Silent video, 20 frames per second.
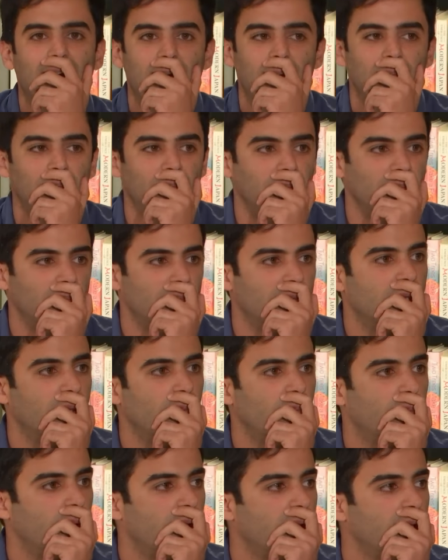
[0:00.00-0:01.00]

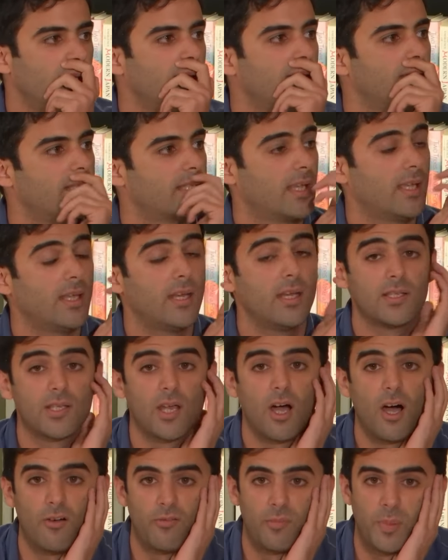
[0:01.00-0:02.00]
It is
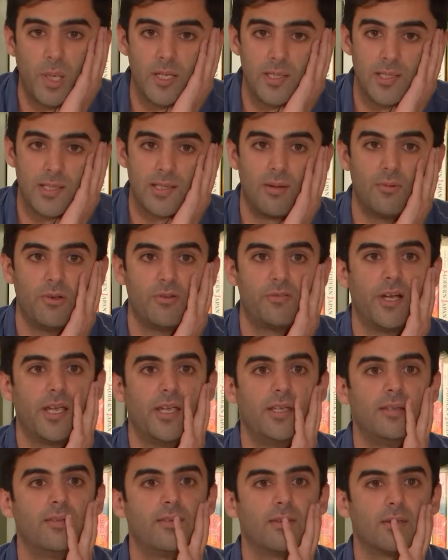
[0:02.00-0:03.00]
8:30, I'm
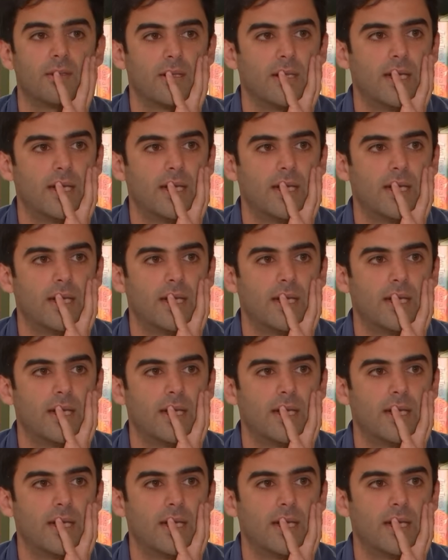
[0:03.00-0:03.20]
afraid.